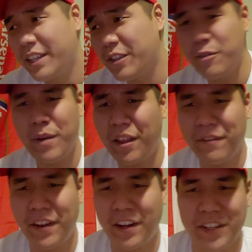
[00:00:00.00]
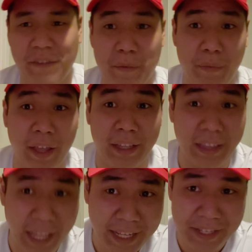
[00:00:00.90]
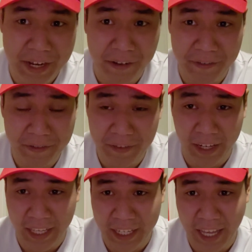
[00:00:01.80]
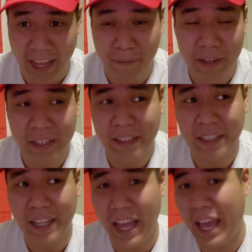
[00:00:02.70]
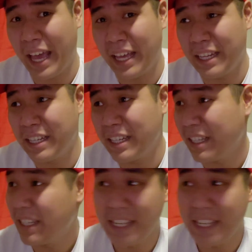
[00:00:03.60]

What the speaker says: You motherfuckers have been playing lazy all fucking game. And